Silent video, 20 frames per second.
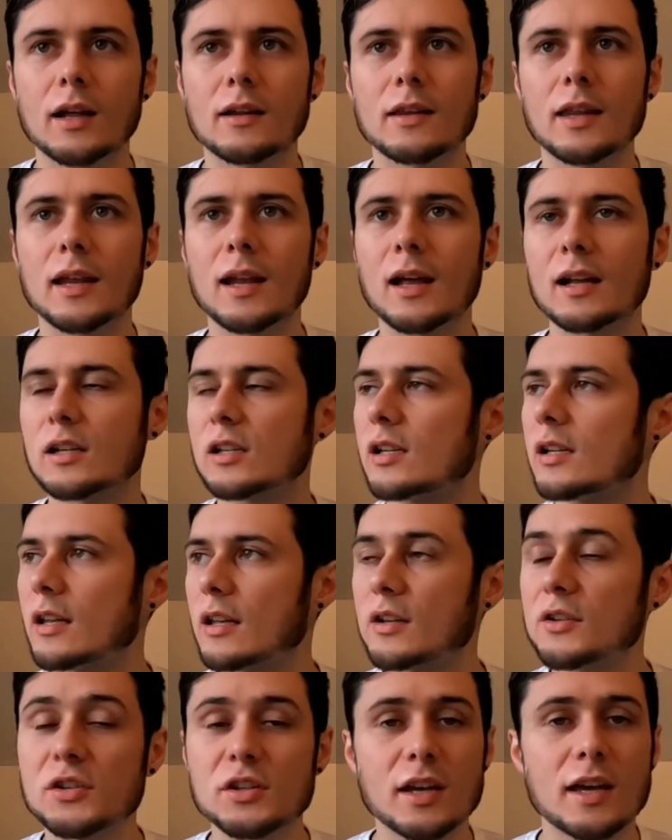then actually
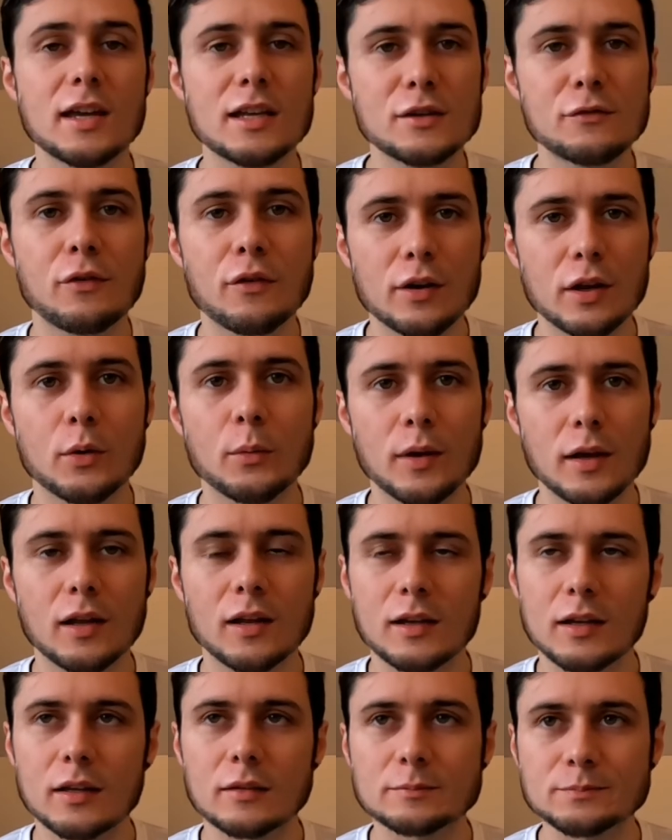it can change very
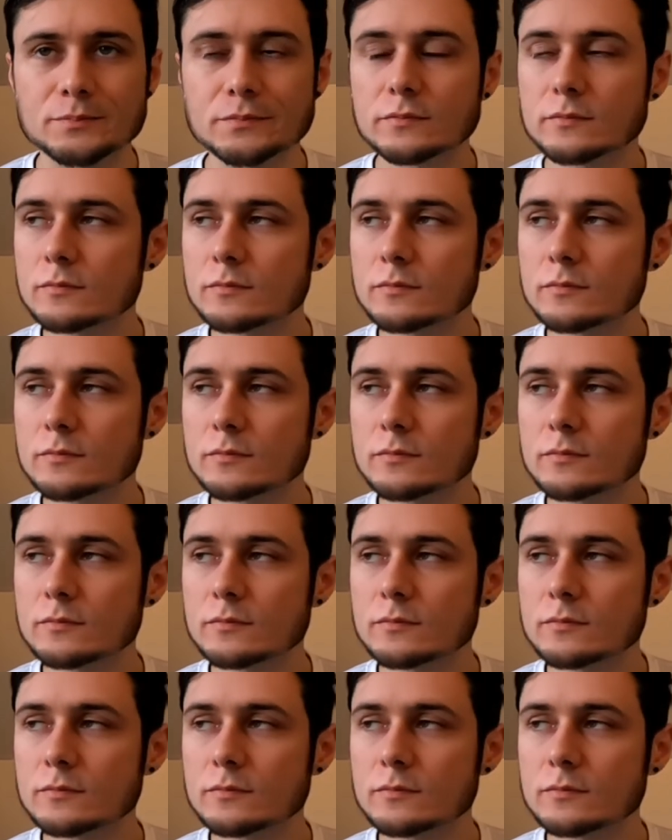quickly.